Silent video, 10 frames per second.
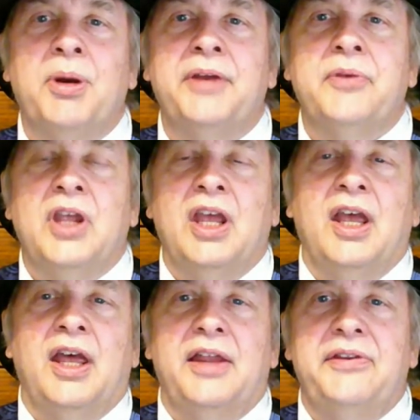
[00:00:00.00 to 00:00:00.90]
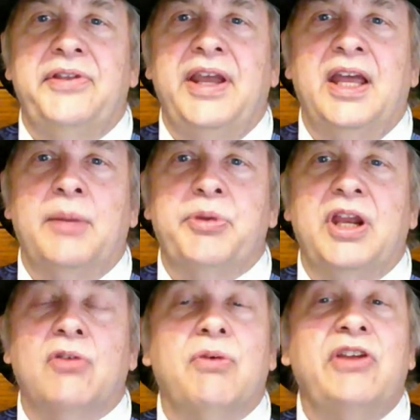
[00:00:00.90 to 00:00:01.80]
But they end up
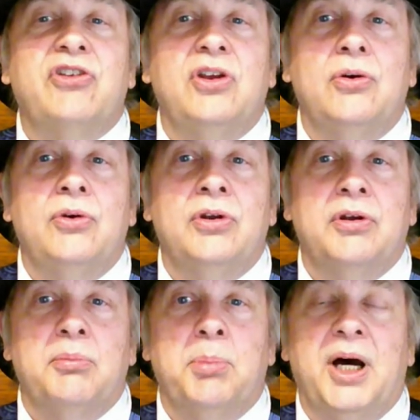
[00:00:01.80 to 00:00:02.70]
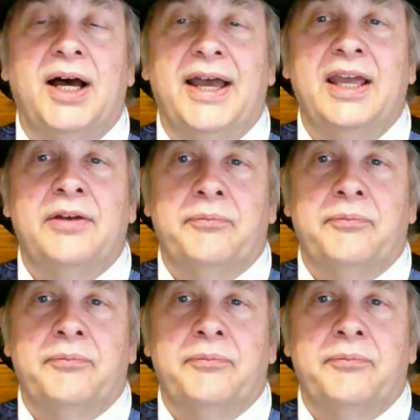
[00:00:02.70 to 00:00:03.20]
getting rescued by